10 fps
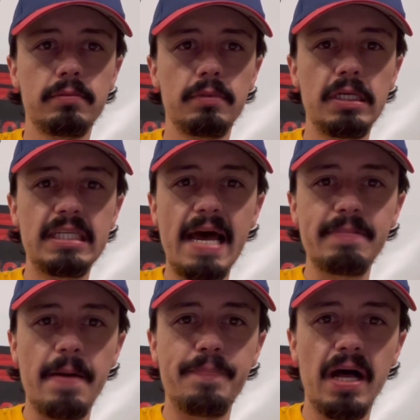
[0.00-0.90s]
You tap
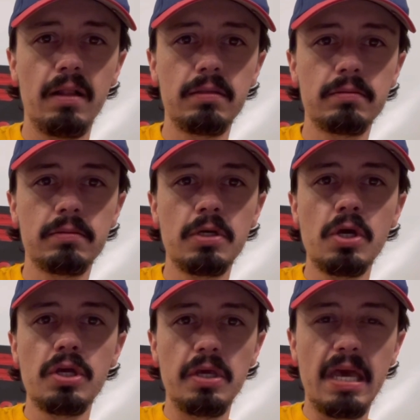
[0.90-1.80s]
that bell,
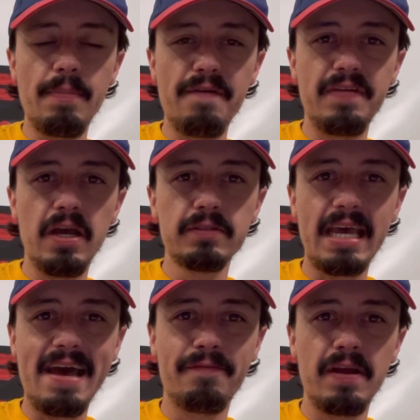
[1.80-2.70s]
you get my videos
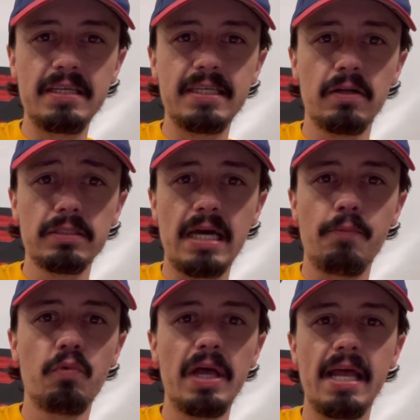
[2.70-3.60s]
every single time.
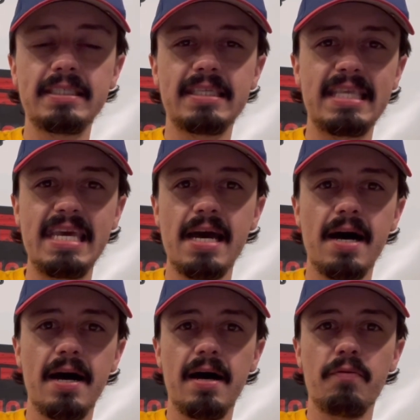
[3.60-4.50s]
Well, it's the
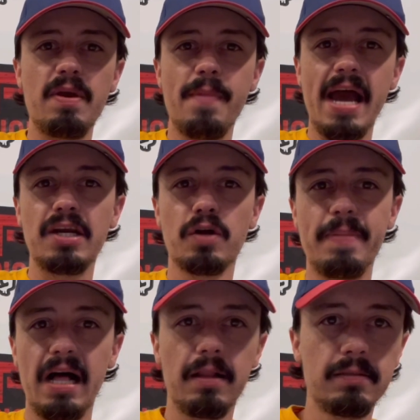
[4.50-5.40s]
uh, reminder
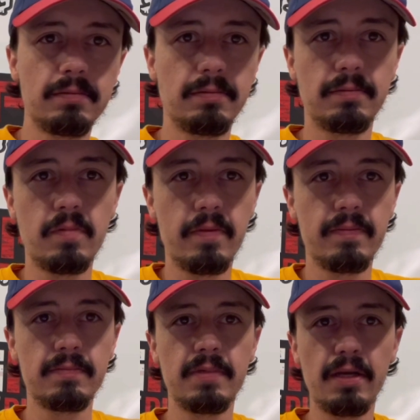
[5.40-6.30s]
bell.
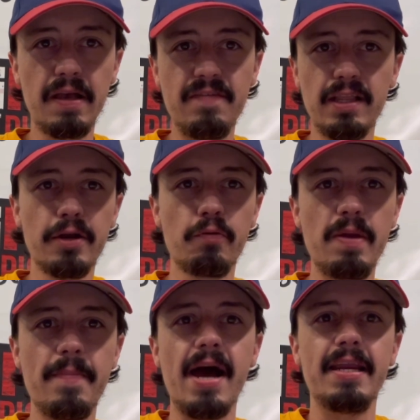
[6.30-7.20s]
It'll give you a little
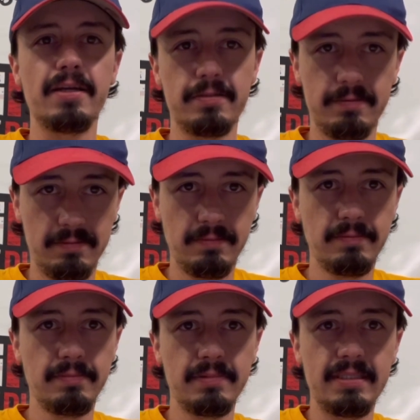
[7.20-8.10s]
reminder
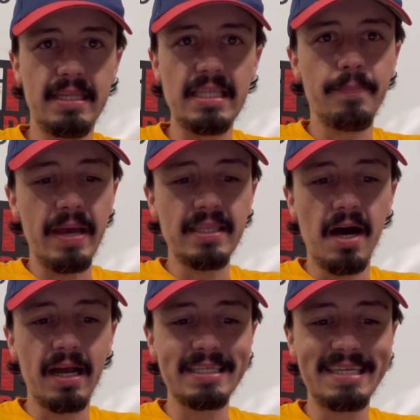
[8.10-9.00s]
that the Ben
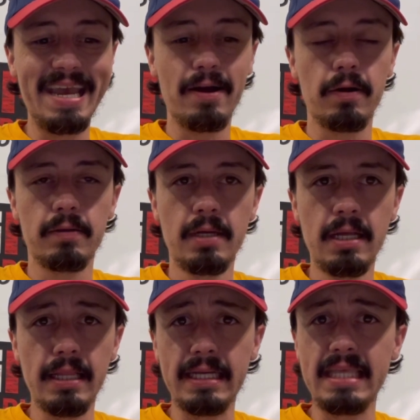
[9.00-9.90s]
Dog is here.
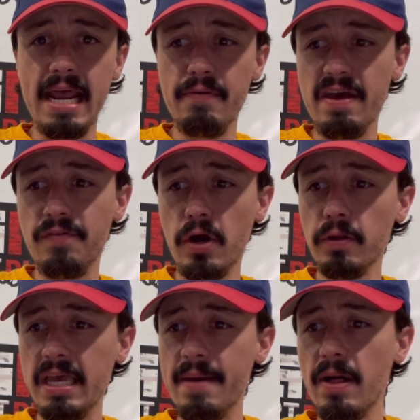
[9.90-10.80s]
Like today, we have
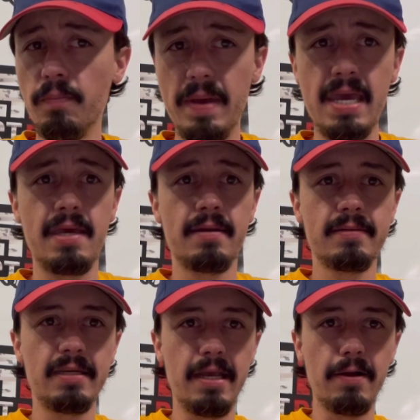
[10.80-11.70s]
early MLB.
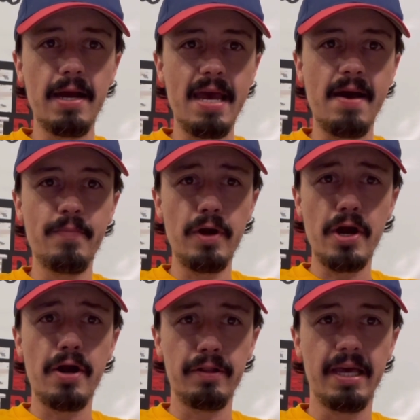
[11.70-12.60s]
Here I am
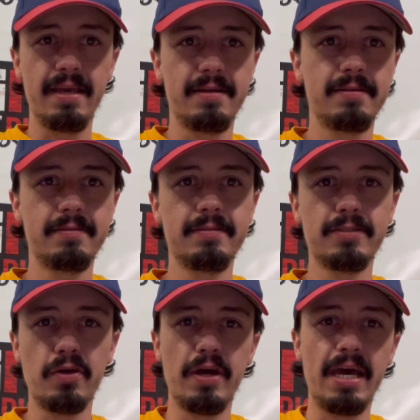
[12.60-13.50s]
early.
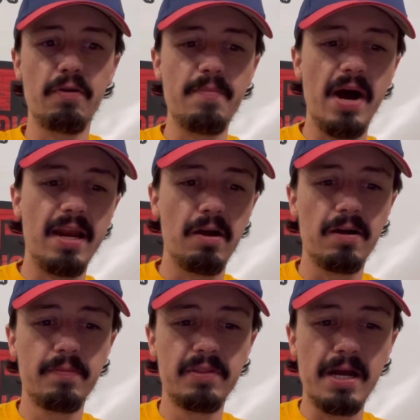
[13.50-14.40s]
So you get a reminder.
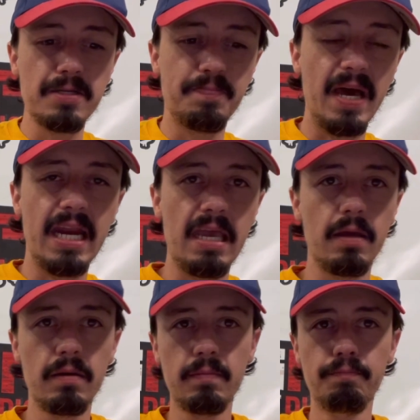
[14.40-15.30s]
There's
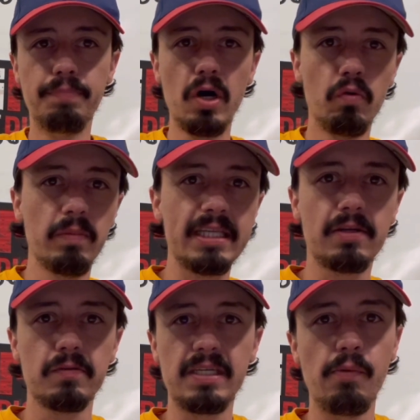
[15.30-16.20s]
Benny. Boom. Let's
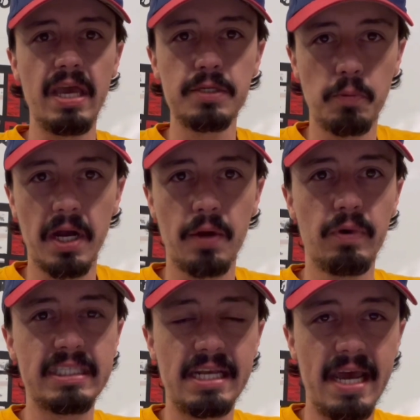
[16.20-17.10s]
go see what he's working
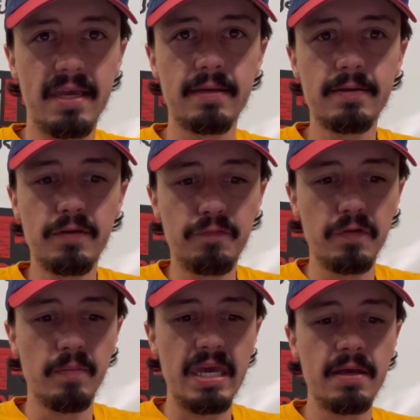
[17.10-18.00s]
with today. You
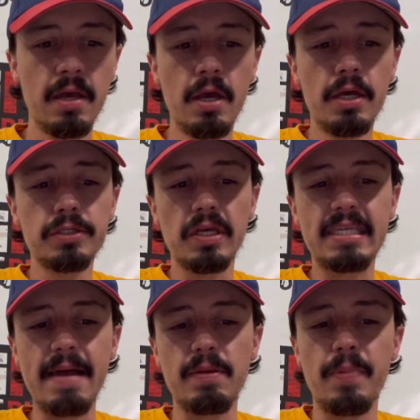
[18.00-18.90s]
feel me? So you
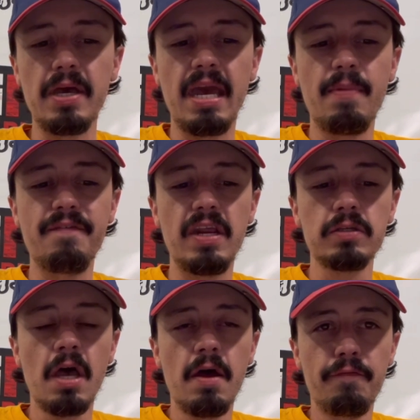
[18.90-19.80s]
tap the bell, you get my videos.